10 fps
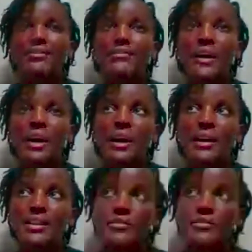in their
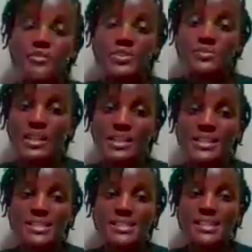societies to
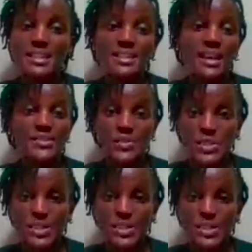provide food,
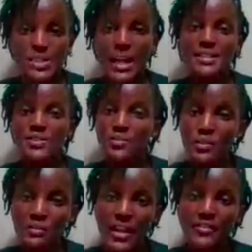to
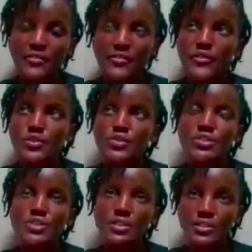collect water.
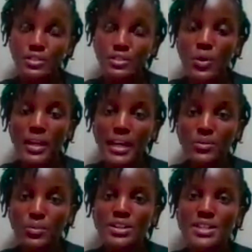So when
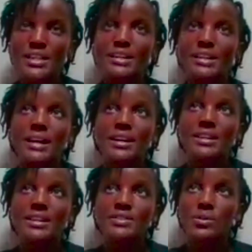the water sources are
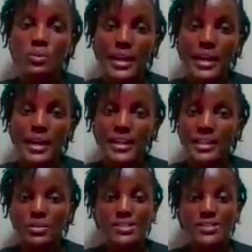drying up, that
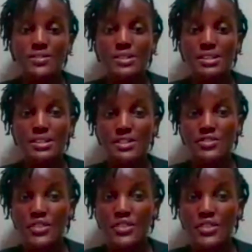means more
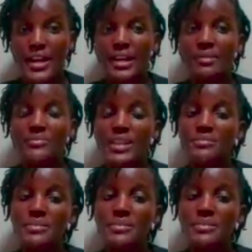girls have to walk long
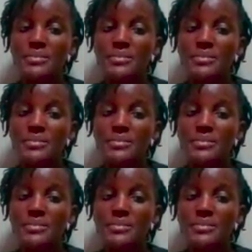distances.